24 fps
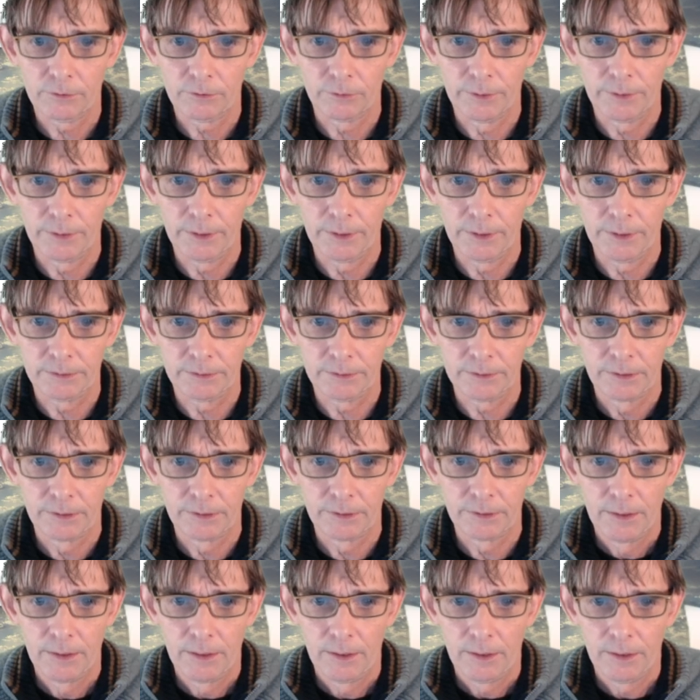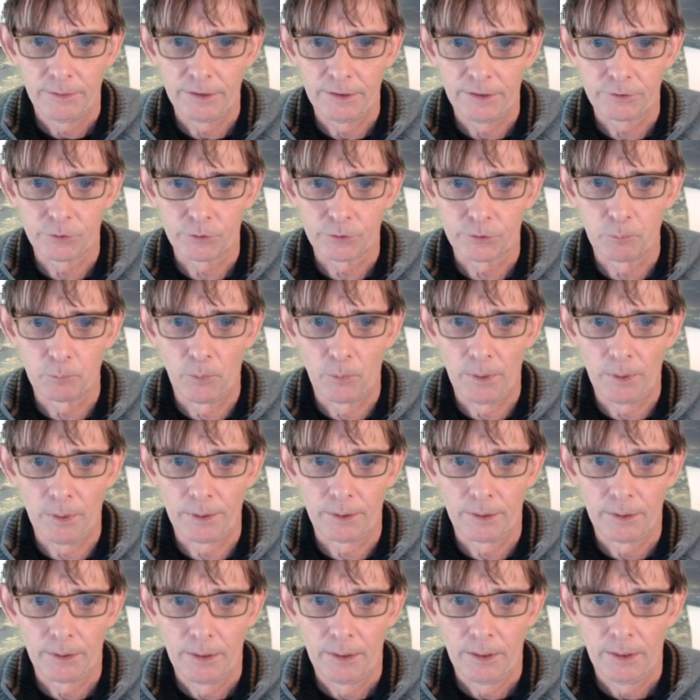So that is, this top
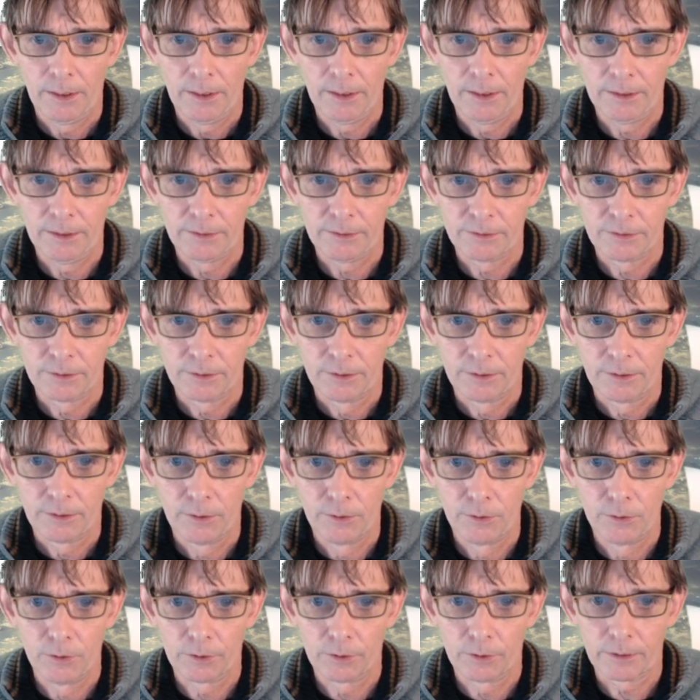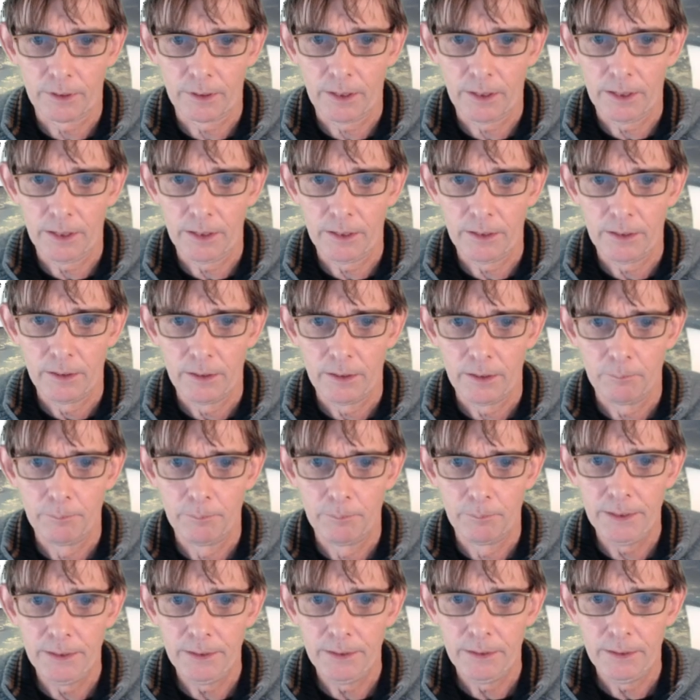one is not A,
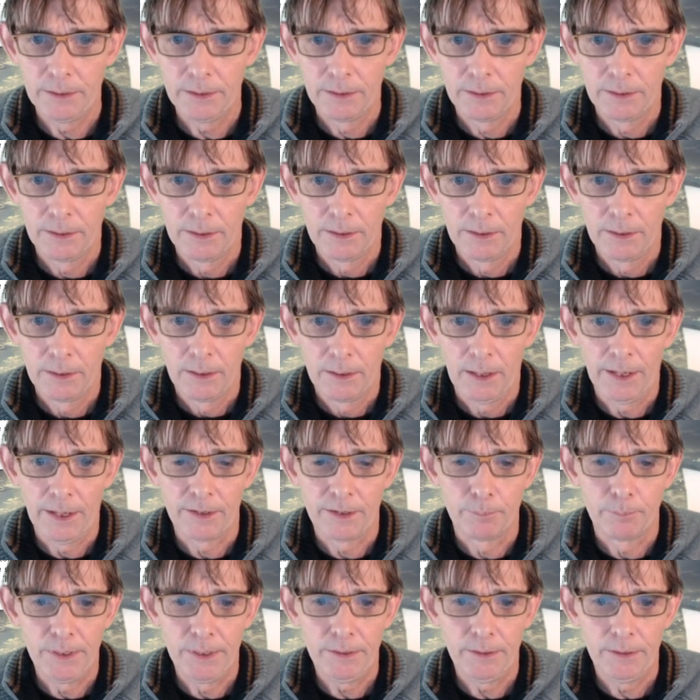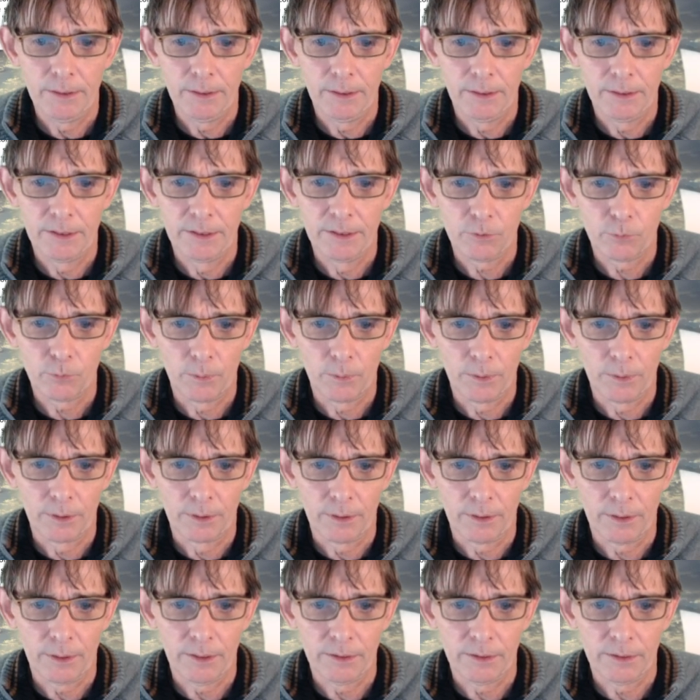B, and B, and this
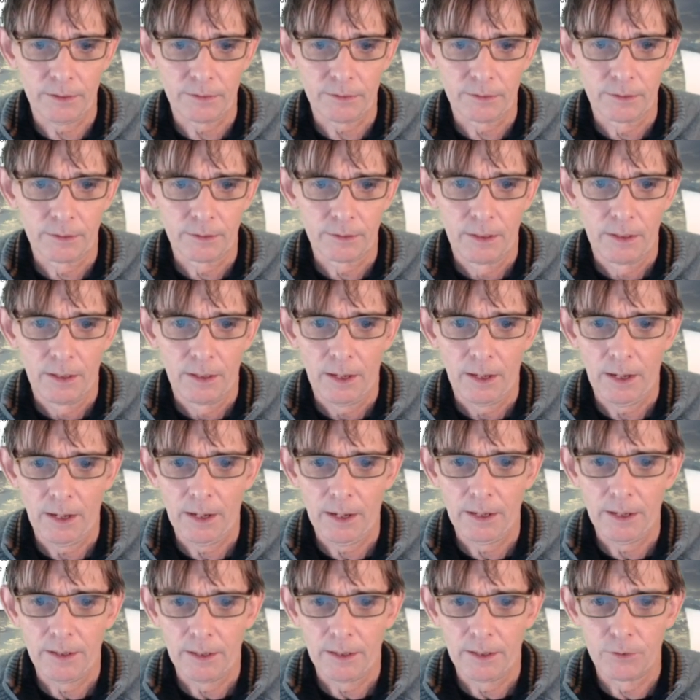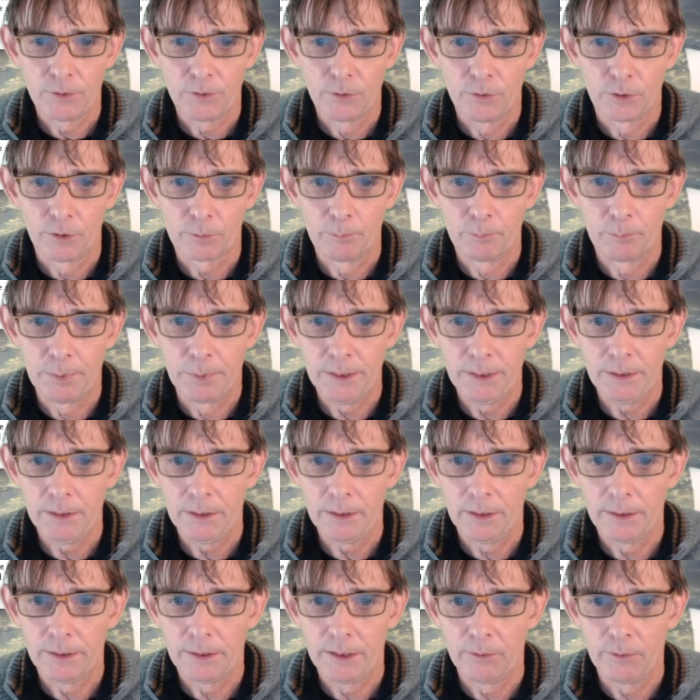one is A and not
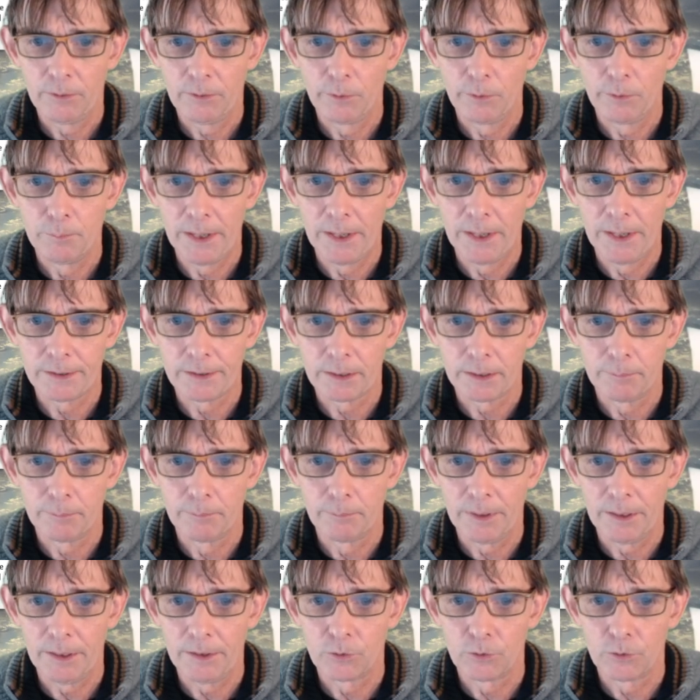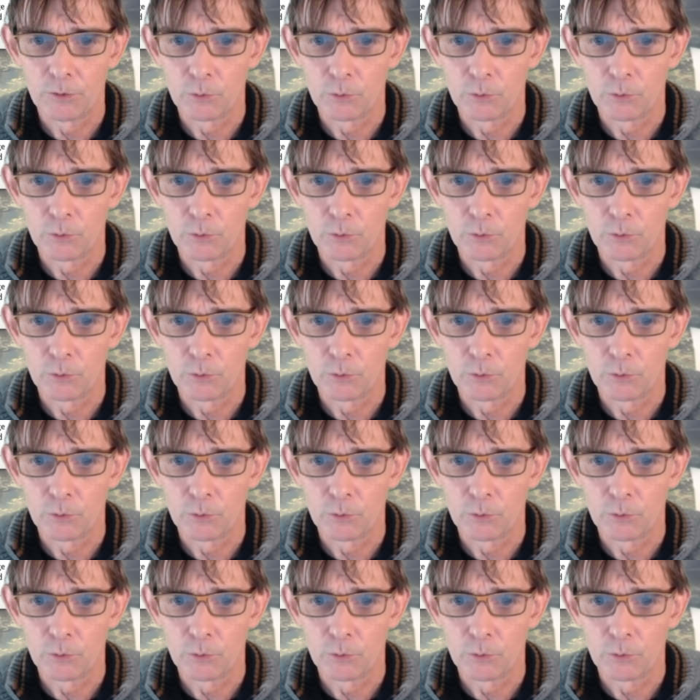B, and then we made them